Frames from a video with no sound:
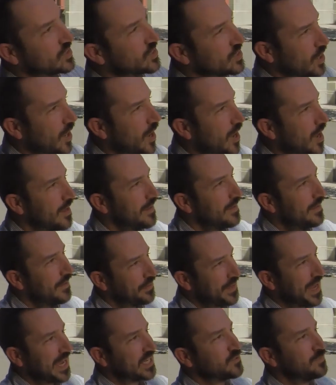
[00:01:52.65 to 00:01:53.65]
saw,
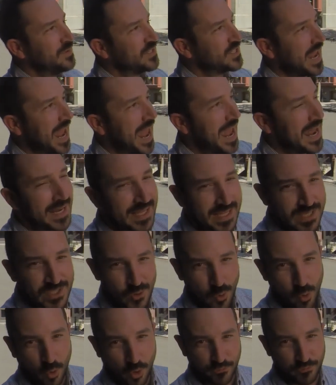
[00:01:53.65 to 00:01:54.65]
that's Miss Hannigan's
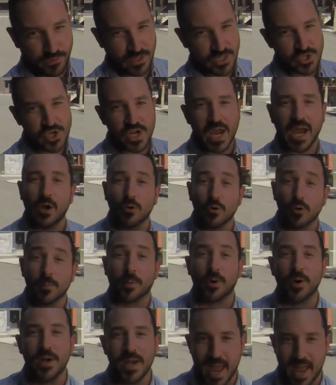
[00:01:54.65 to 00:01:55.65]
orphanage. Carol
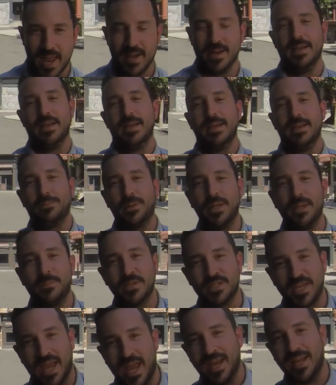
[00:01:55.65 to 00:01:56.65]
Burnett played
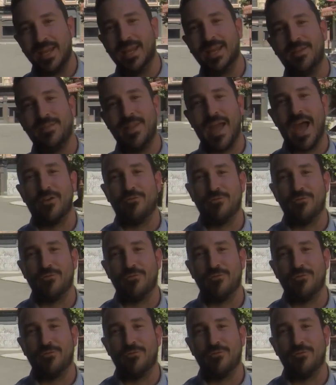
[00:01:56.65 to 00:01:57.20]
Miss Hannigan in that